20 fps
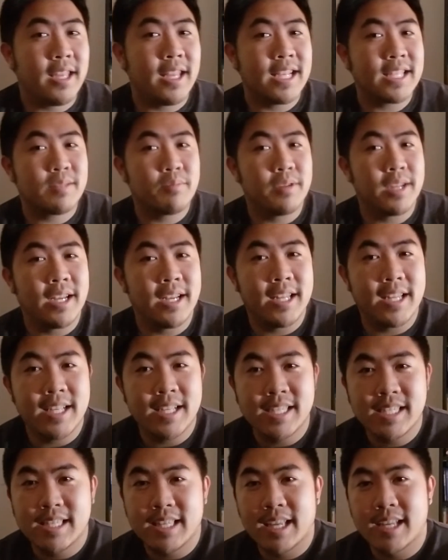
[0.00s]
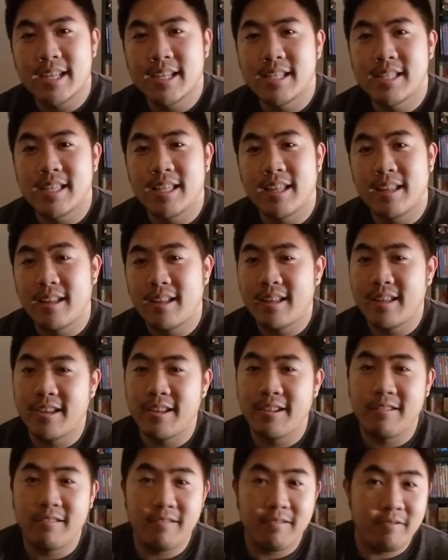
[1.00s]
guess what it is, because, you
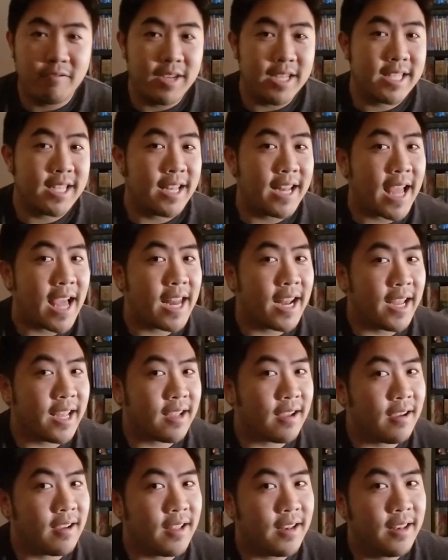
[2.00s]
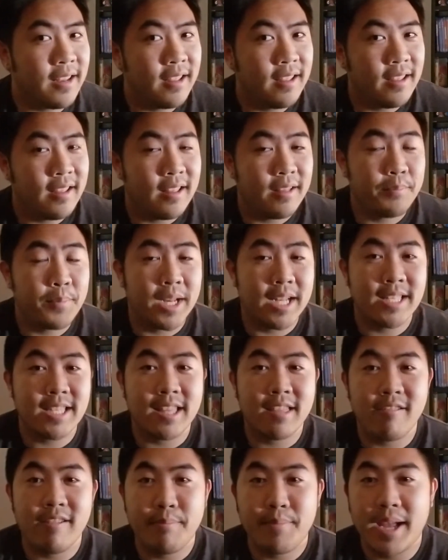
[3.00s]
know, recent ad icon. But it's a
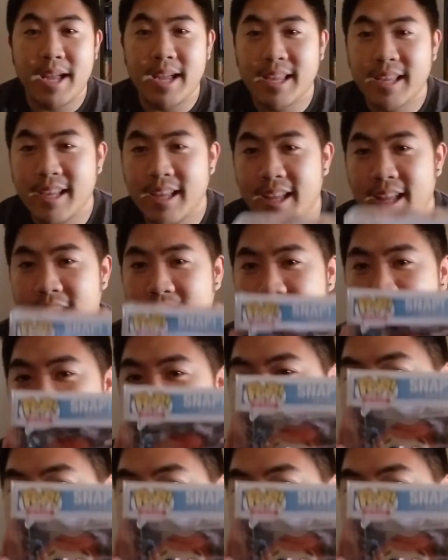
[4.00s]
3-pack, and it's these